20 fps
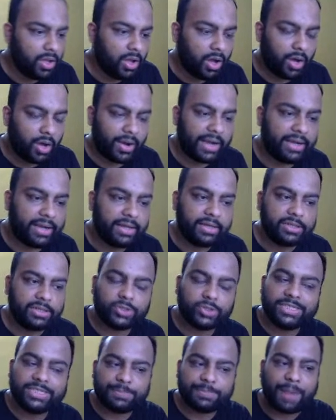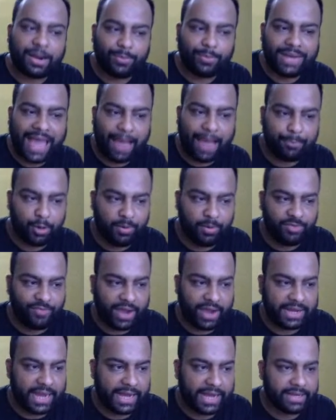All right, so this part will have to be
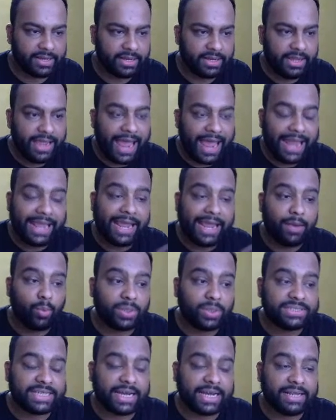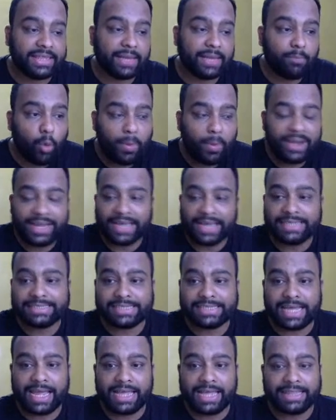finite. And again, once again, the moment I
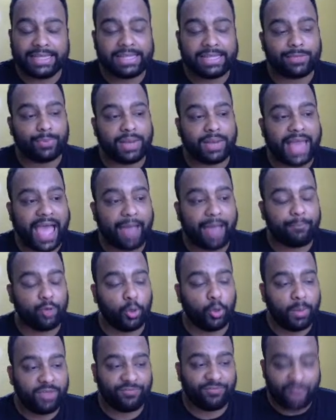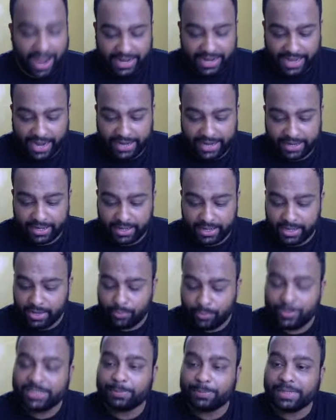say this will have to be finite,
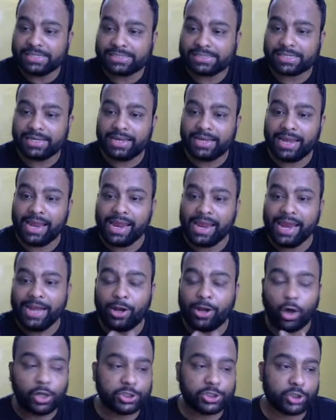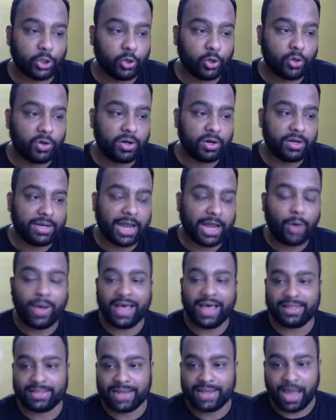which means it also now
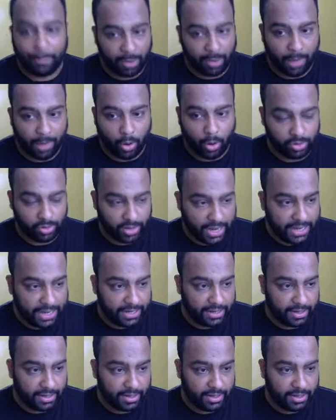has an upper bound, right?